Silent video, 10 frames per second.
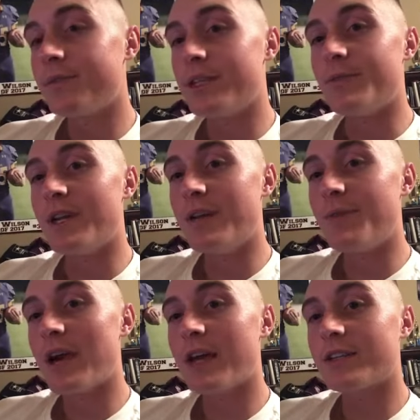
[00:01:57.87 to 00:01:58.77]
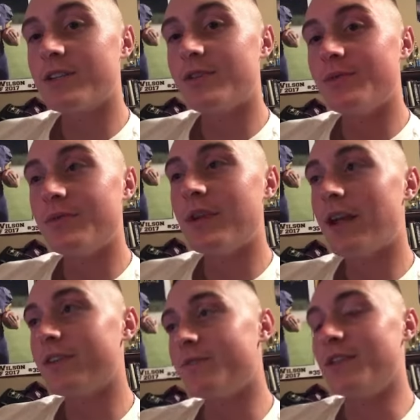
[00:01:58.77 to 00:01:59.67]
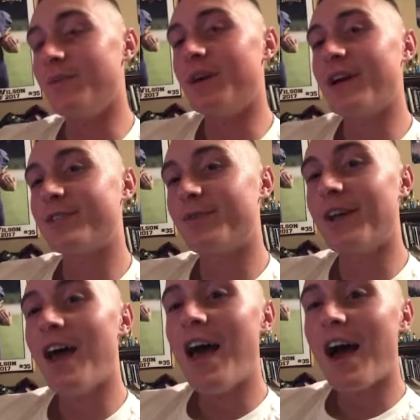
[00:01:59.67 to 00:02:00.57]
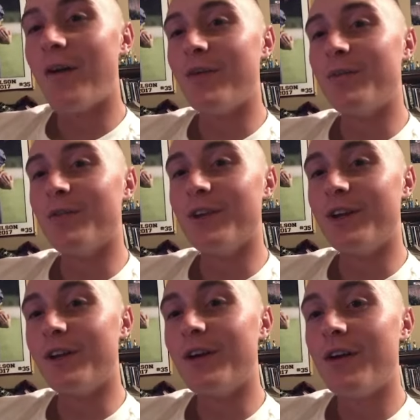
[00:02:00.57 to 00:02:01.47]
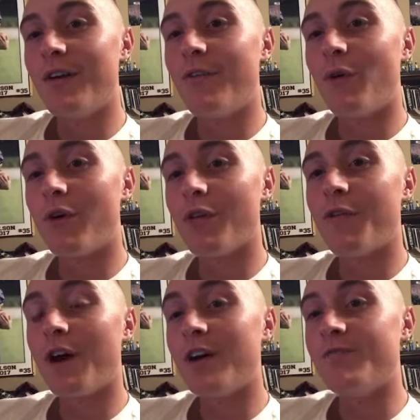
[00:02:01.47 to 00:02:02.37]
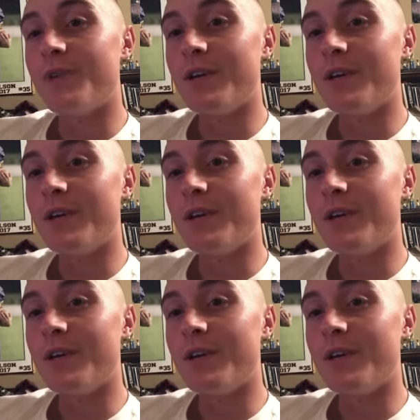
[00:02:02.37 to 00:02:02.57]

as many packs as you, not as many packs, but I would bring four or five